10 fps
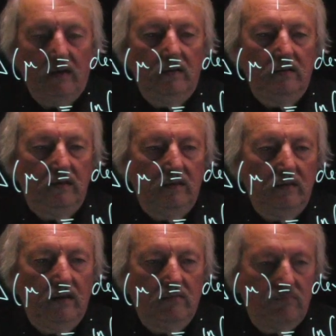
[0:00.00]

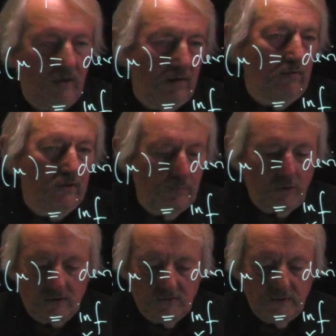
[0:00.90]
an
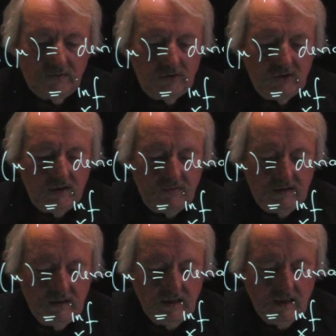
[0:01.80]
approximate version of it.